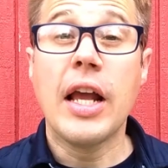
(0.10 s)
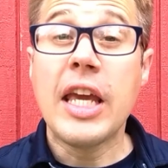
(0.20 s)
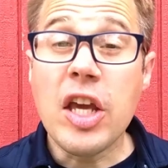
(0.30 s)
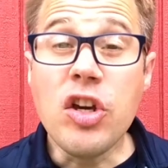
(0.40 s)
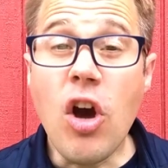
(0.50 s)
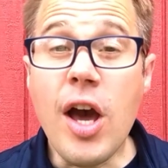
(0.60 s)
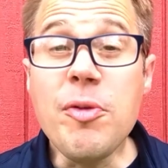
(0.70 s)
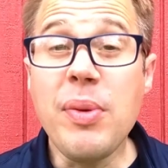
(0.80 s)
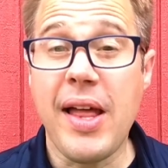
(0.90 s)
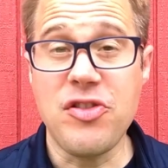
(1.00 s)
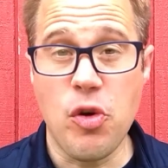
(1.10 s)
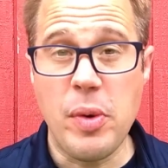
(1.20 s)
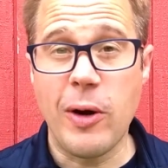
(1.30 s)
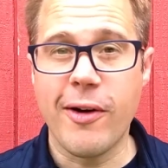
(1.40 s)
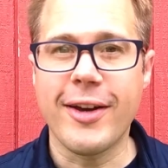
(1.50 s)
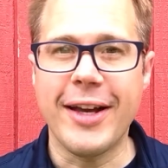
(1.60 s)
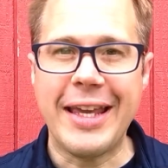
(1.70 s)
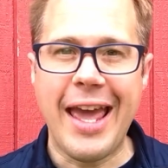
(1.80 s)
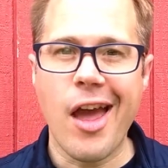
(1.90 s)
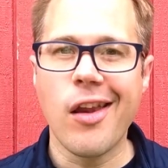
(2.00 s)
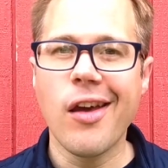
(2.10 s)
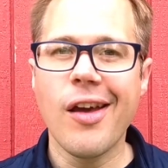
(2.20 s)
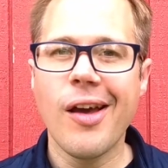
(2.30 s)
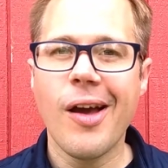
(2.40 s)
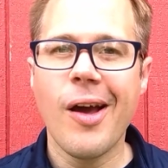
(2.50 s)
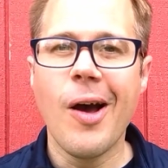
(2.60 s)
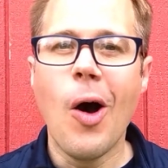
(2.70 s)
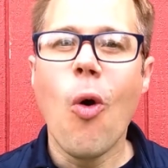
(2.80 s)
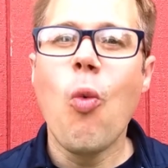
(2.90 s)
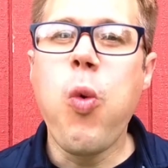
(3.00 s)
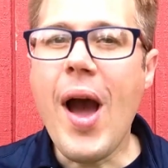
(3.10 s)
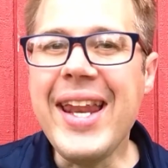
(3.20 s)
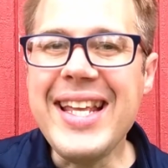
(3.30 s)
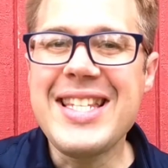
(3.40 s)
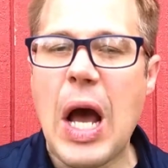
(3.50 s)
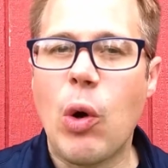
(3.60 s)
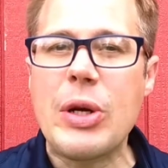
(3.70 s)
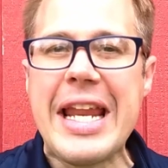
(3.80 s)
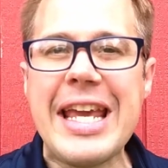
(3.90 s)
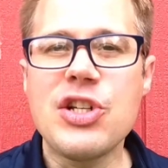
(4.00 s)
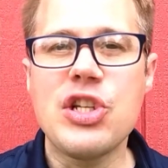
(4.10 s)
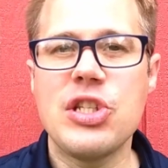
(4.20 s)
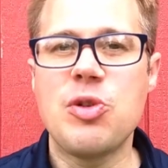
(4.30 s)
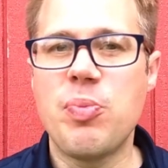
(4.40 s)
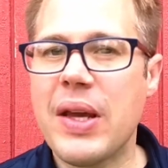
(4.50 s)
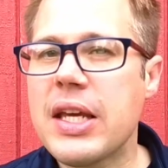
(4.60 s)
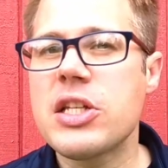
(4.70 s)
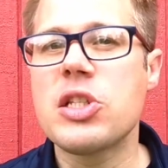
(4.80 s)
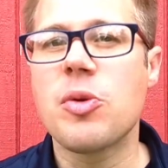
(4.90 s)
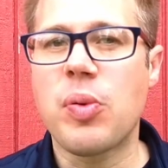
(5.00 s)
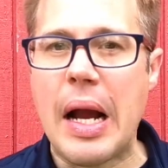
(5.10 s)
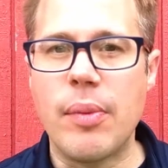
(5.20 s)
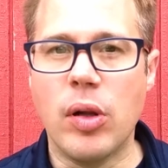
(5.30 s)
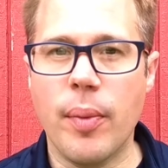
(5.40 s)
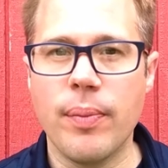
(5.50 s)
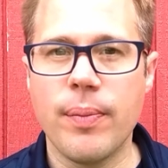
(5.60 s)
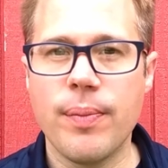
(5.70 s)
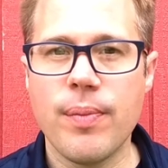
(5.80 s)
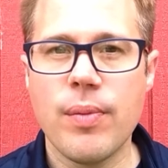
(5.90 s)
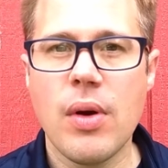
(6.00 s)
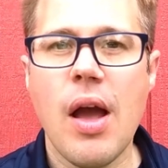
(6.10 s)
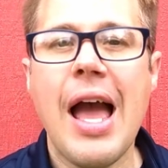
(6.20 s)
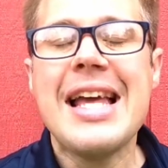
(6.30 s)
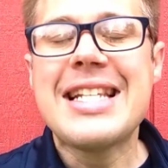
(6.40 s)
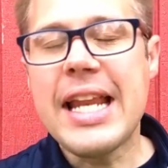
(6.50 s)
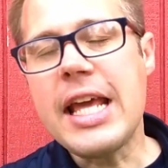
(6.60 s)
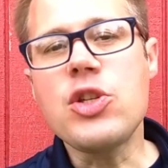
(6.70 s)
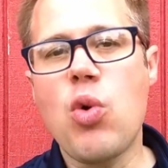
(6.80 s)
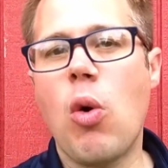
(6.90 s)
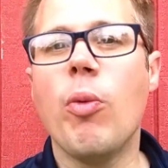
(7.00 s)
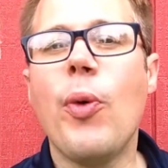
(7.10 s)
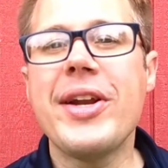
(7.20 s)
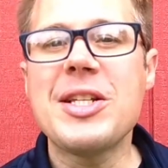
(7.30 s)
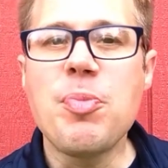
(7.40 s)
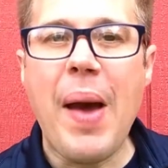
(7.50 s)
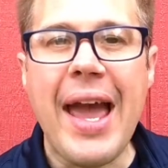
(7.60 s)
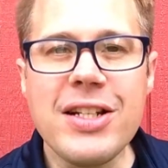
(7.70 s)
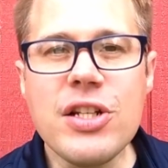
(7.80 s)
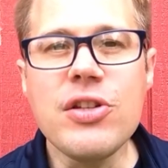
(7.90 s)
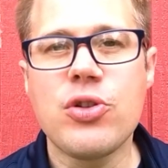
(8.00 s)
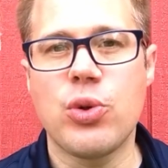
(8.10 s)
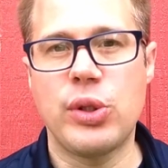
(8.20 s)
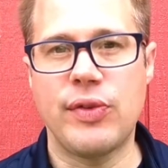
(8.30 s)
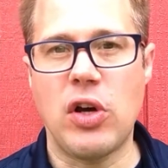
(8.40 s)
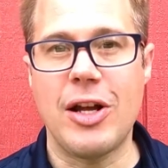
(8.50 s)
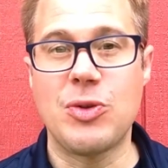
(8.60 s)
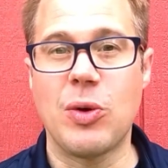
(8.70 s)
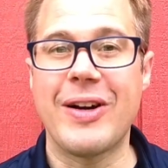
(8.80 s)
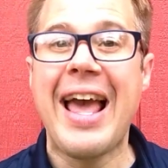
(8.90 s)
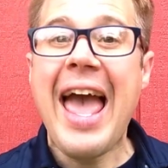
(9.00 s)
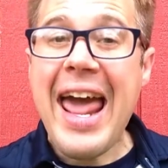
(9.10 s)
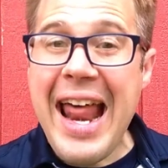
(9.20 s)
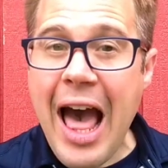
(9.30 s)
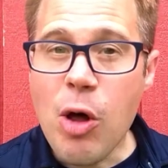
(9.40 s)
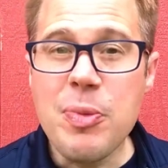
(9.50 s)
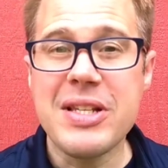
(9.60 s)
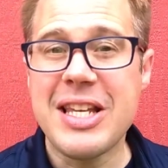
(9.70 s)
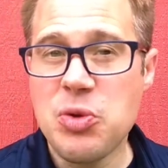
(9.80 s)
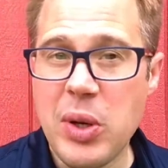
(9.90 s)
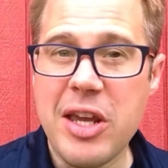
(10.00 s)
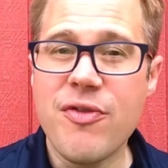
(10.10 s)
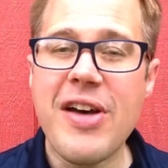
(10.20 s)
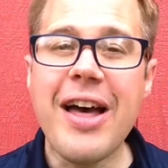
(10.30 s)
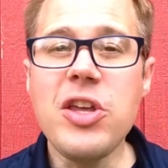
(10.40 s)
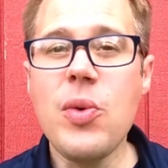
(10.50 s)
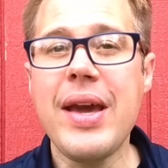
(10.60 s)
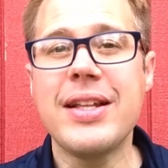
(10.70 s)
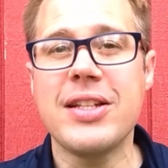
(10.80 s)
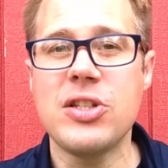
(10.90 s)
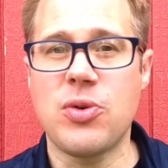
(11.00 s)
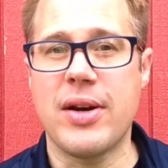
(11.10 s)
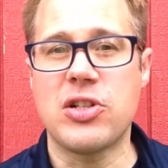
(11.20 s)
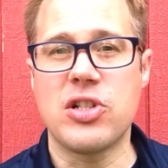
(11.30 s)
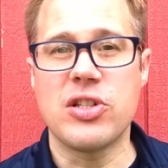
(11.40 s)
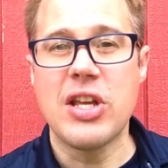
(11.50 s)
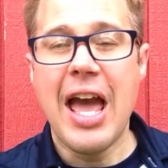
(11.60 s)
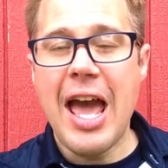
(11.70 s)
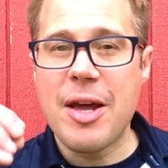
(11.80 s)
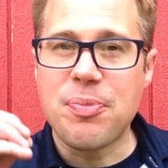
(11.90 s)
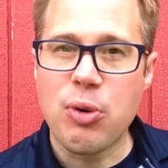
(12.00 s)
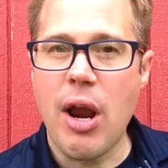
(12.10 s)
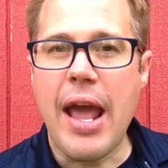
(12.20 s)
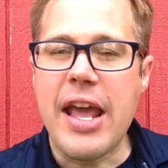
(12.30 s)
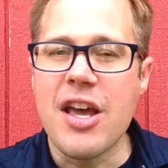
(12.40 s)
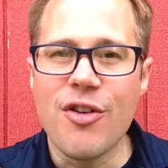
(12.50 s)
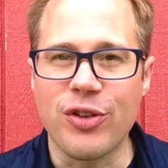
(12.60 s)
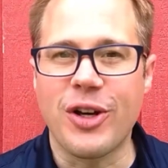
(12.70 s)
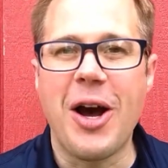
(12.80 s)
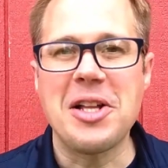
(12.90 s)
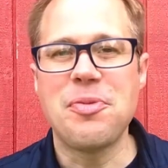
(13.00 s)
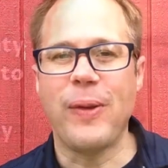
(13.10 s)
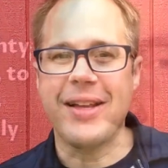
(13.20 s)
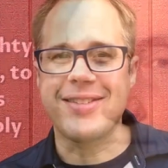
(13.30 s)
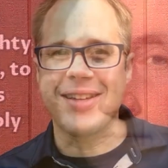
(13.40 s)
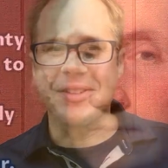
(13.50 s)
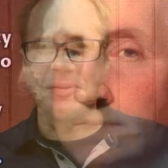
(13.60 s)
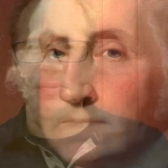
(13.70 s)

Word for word: Can God bless America again? What is our nation's biggest problem? Today's quote will point us back to the truth of God's Word and help us as we evaluate these questions and pray for God's blessing.